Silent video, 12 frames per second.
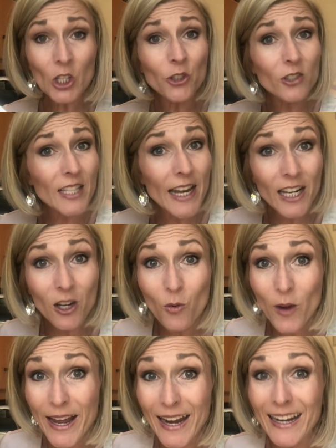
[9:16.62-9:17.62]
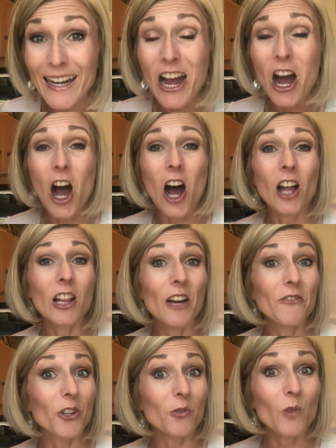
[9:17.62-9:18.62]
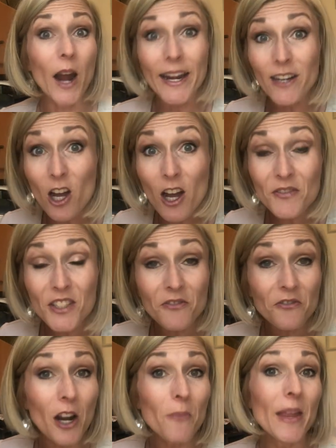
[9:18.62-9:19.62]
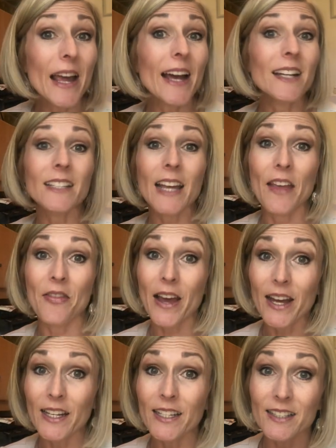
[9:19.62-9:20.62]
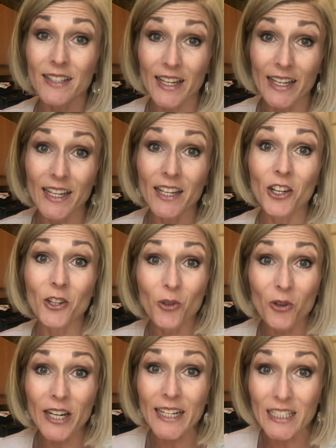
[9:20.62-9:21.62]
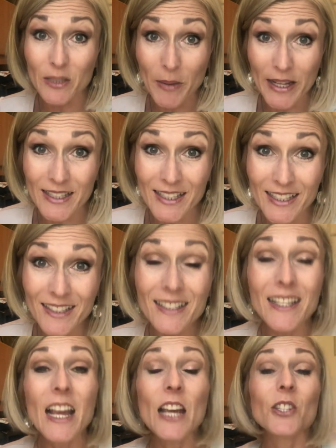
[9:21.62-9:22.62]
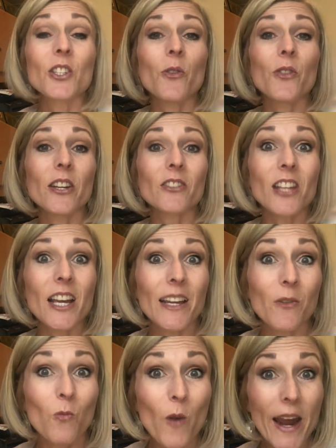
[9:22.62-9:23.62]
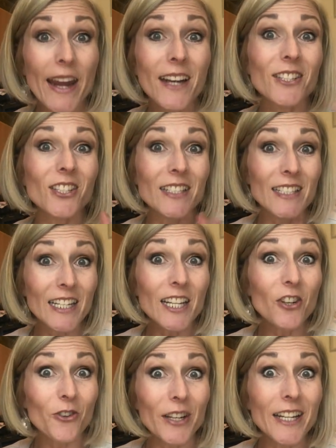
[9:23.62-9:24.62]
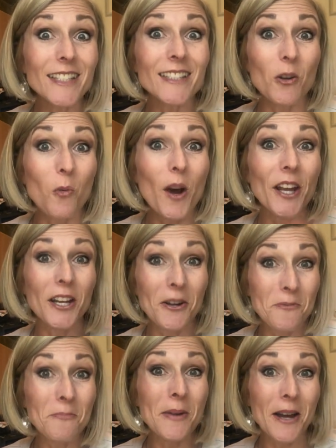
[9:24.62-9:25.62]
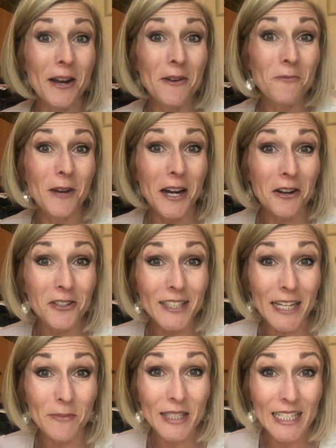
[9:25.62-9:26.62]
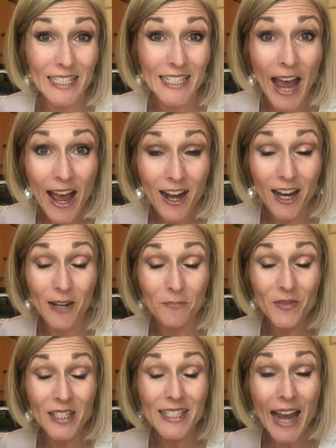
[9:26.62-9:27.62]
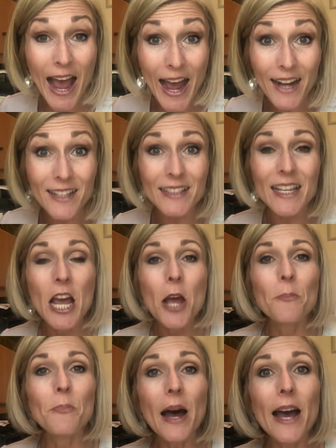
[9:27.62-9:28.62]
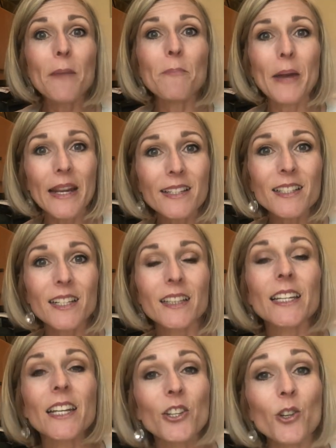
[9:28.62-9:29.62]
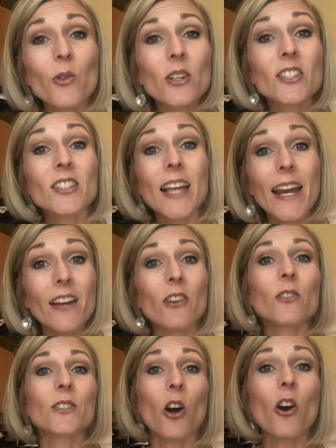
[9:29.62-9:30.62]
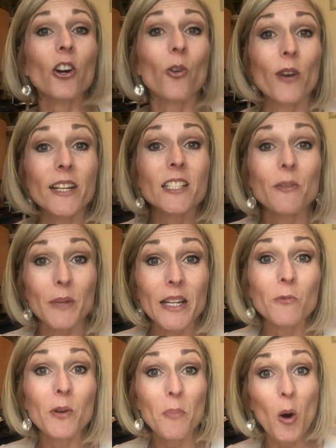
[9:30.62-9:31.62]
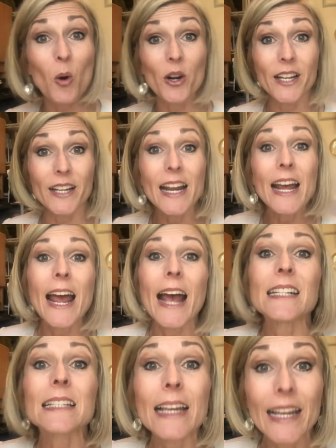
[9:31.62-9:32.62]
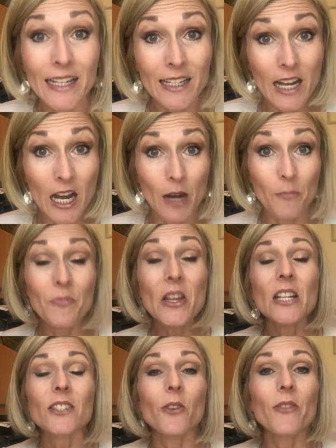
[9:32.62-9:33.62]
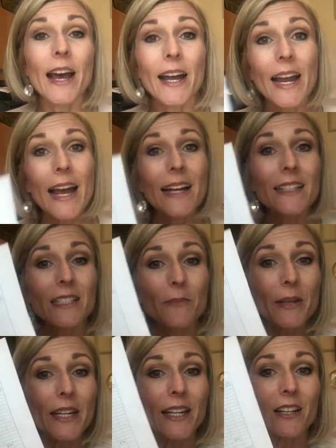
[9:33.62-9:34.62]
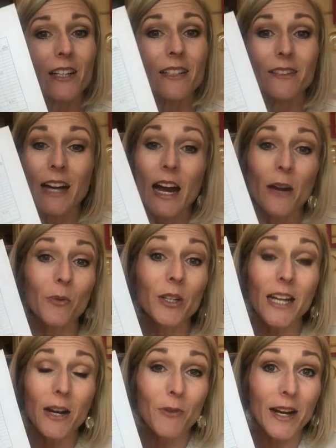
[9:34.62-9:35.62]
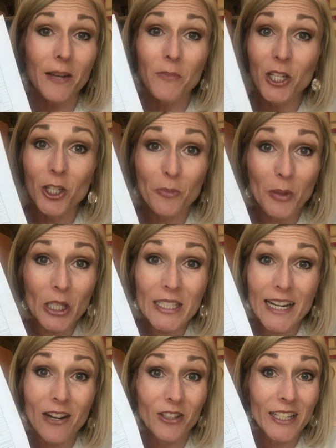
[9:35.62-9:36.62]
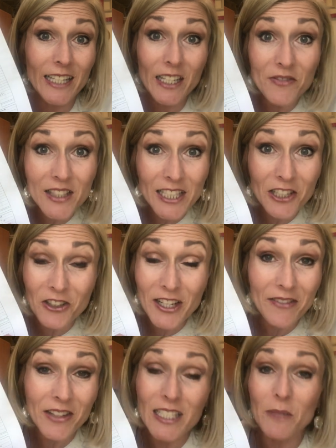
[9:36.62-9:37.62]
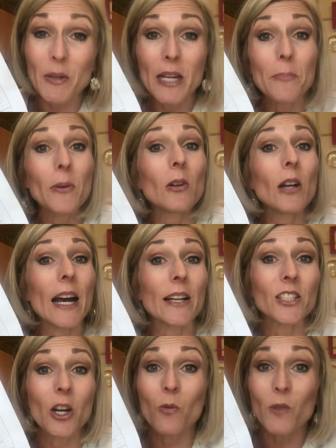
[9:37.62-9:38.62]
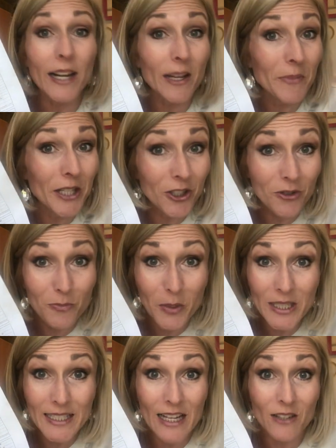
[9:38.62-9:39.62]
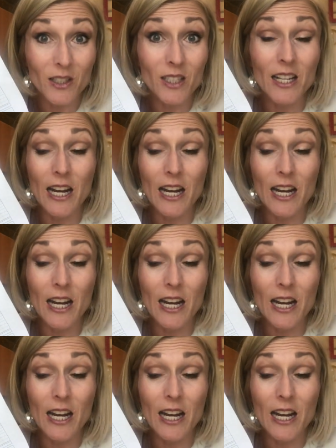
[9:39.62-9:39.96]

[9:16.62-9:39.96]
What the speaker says: you'll take away all of your write-offs from that, and that is in your expenses. So there's a way to decrease what Uncle Sam's going to tax, but basically your sales are going to be reported as income. So that has to be, I would not recommend you put down gifts that you're giving to people. I don't recommend you put down